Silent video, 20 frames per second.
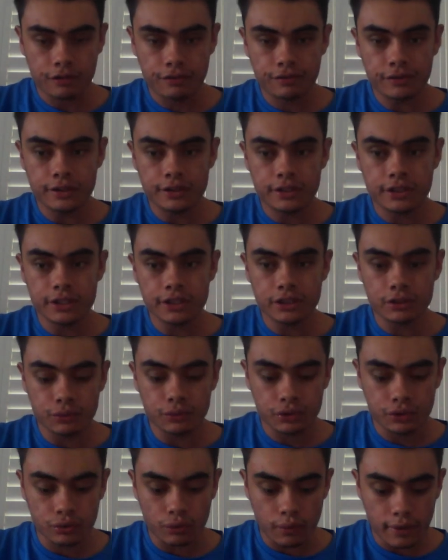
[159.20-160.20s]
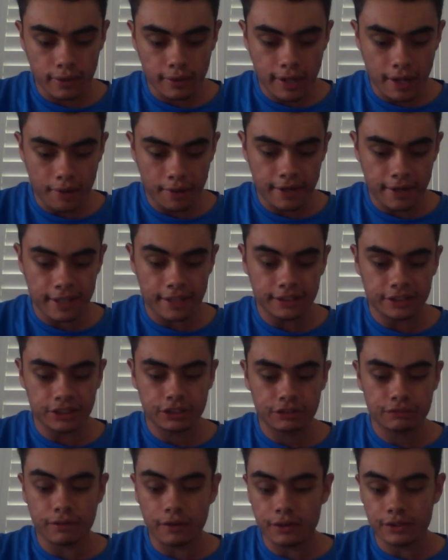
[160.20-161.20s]
future's all sorted now, and he can
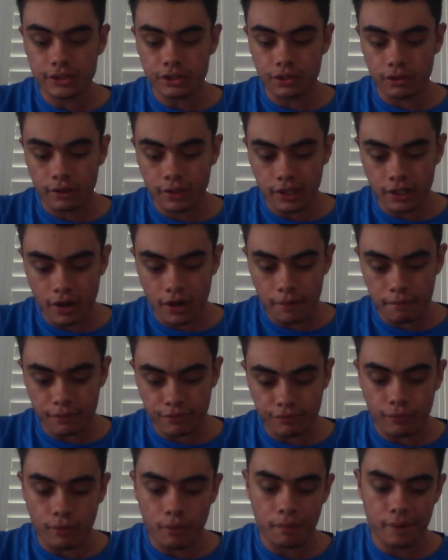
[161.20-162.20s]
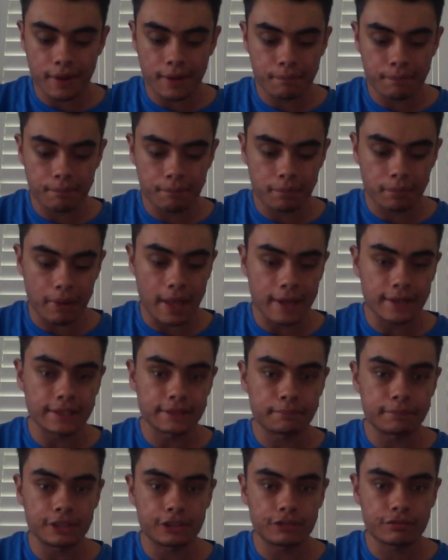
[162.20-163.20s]
just focus on, performing and playing
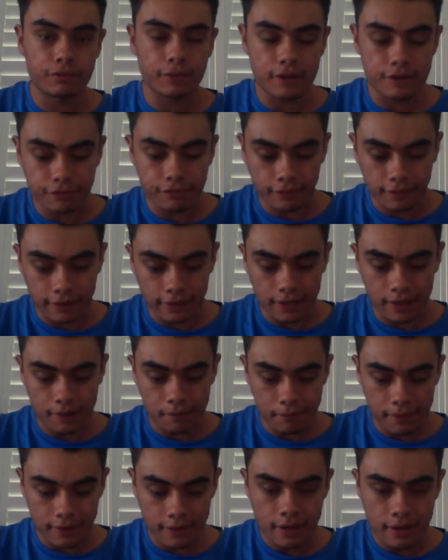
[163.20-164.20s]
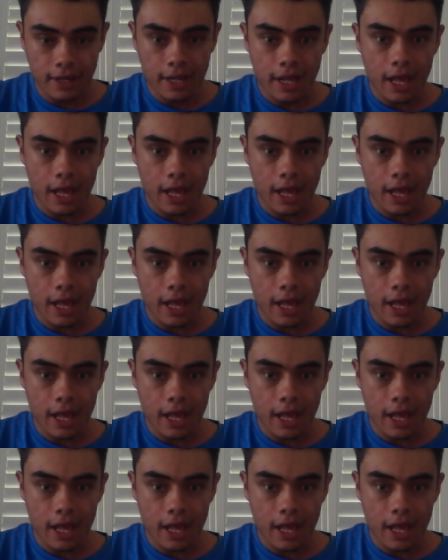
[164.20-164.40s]
his best footy for the club and